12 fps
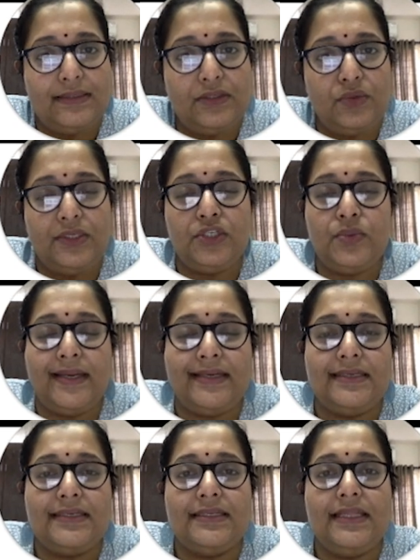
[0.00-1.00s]
You need to
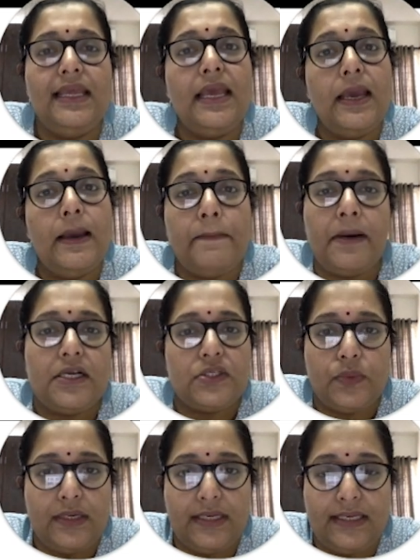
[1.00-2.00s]
enter the
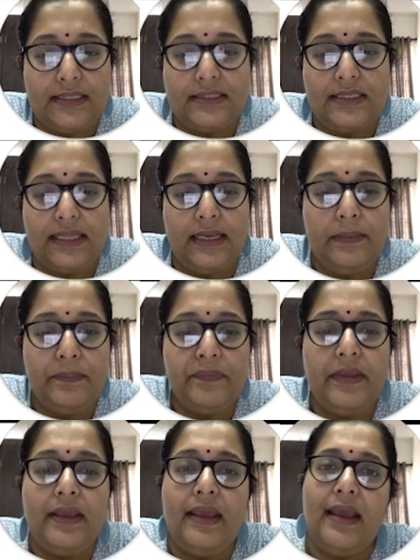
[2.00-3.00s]
password hint there
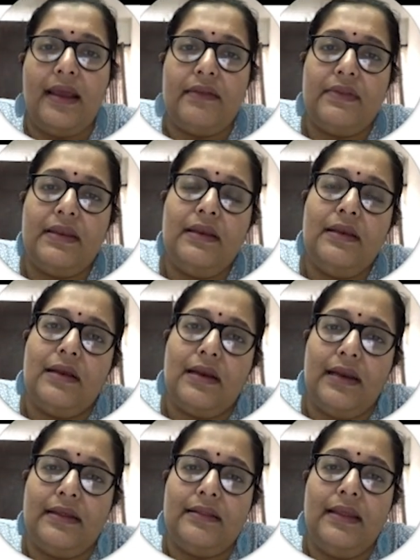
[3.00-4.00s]
and then
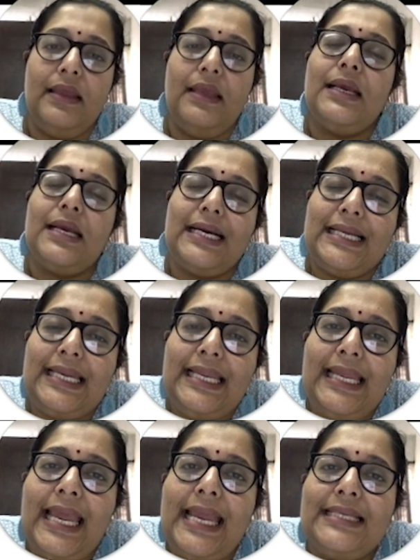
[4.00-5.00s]
click the
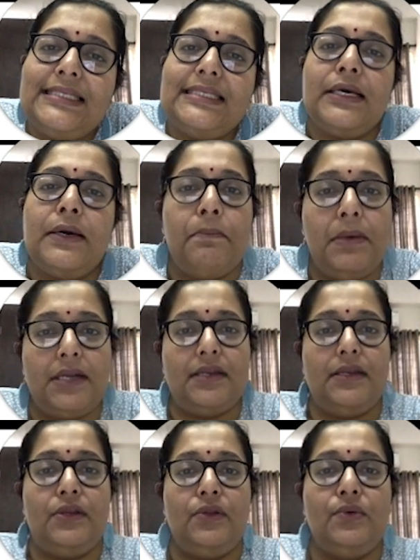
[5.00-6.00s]
create
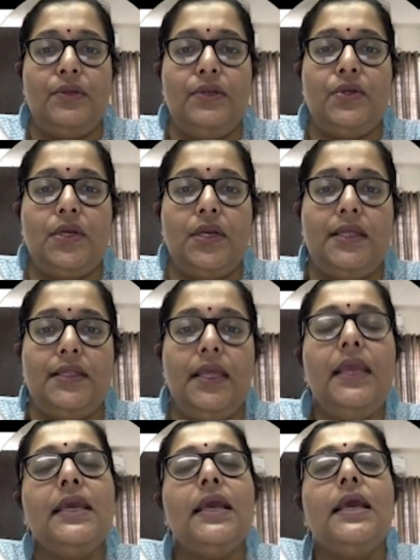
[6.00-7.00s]
button. You need to click
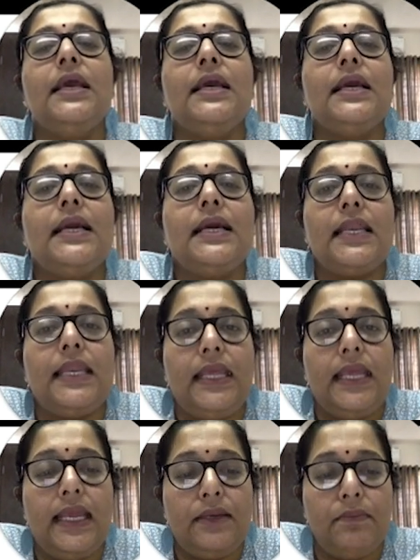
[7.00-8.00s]
the
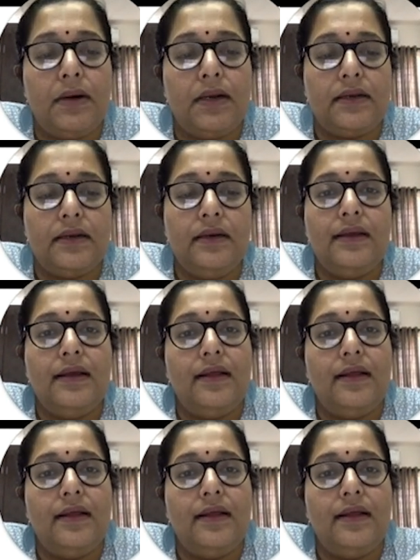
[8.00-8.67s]
create button.